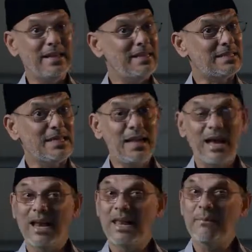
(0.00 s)
still
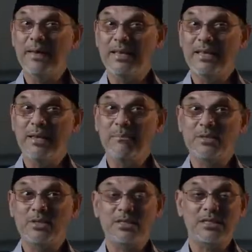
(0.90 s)
Allah made him
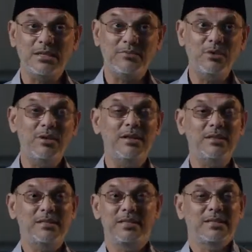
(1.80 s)
successful?
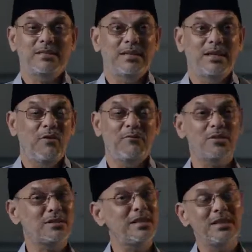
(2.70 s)

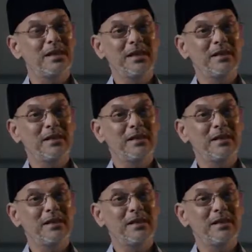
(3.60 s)
Obviously,